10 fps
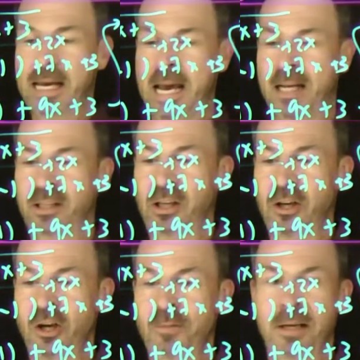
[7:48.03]
X
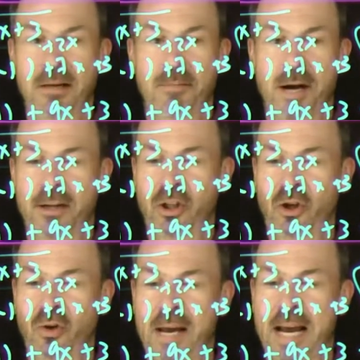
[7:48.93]
cubed minus
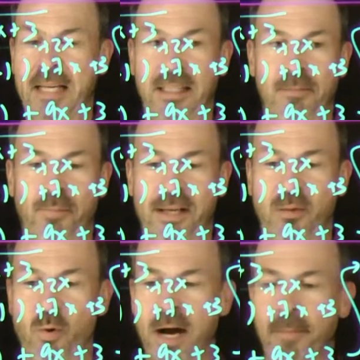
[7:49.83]
2x
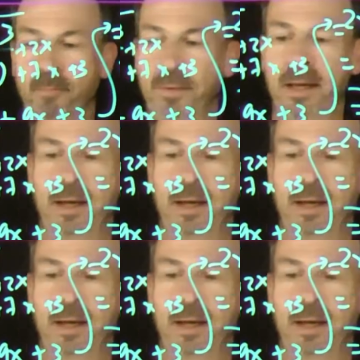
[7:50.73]
plus 1.